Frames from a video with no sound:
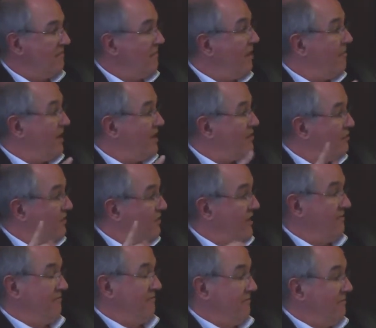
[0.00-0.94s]
Oh, by the way,
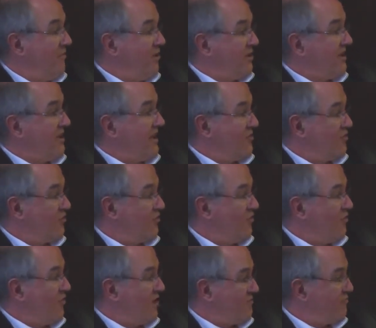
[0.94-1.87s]

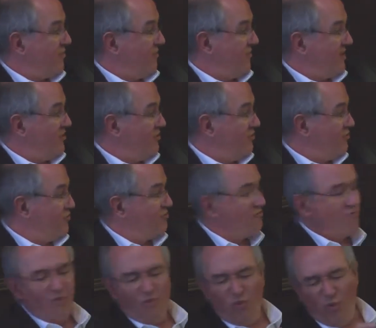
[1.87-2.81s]
multinational was probably used
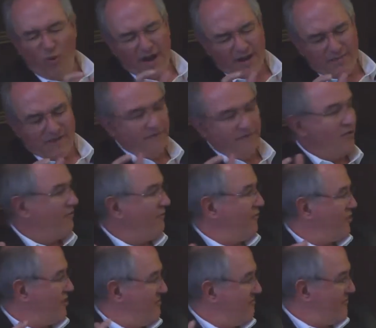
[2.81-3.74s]
way before
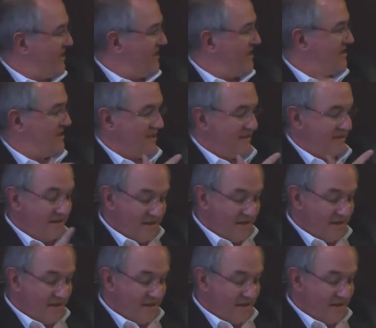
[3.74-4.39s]
for companies than